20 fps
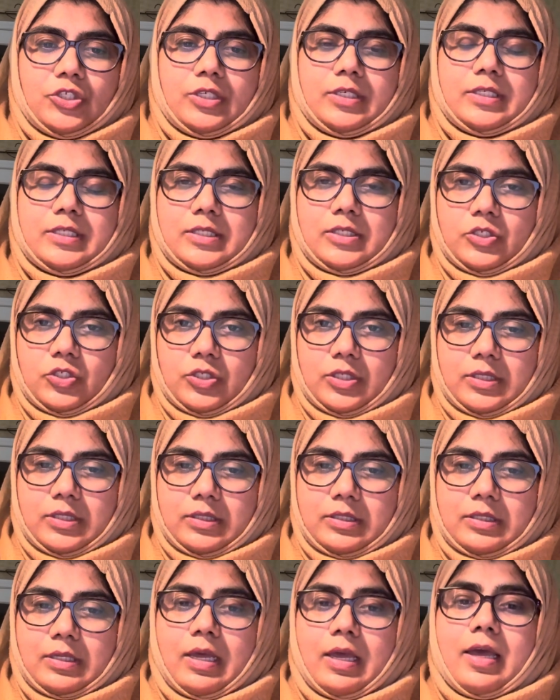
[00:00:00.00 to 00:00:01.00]

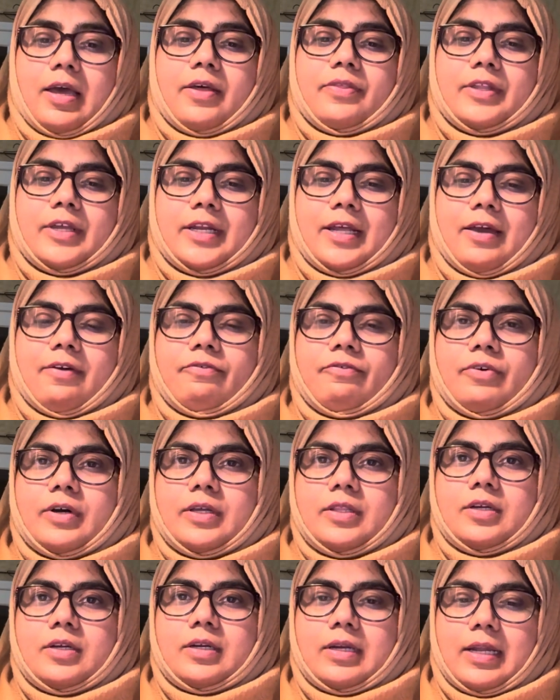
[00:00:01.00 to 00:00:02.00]
decisions that have
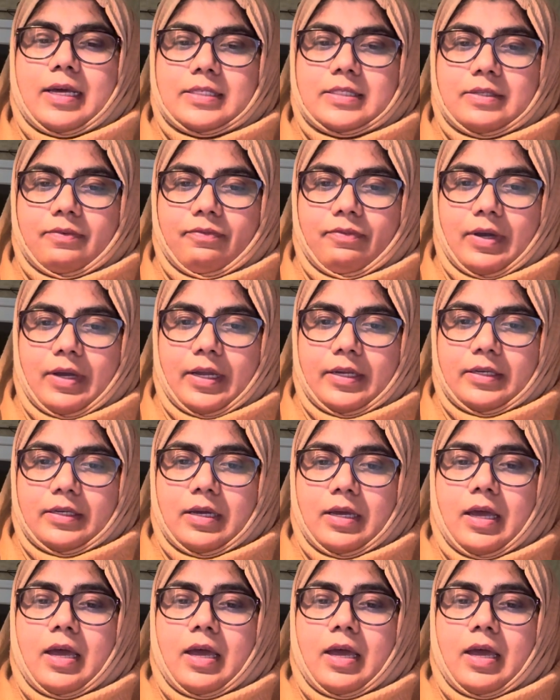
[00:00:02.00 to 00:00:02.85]
further clarified,